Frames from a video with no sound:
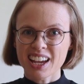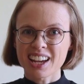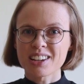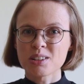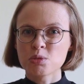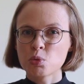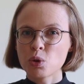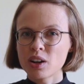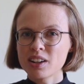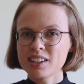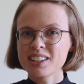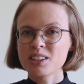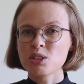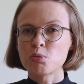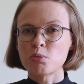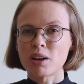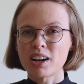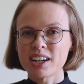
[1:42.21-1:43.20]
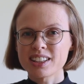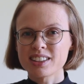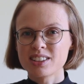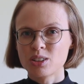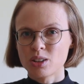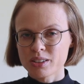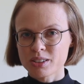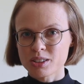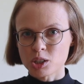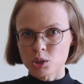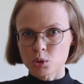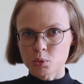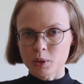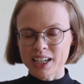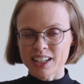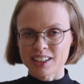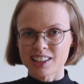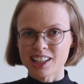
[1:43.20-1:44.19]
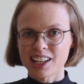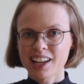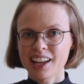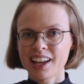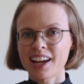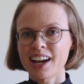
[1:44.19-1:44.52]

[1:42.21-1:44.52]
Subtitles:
and one you might not know well.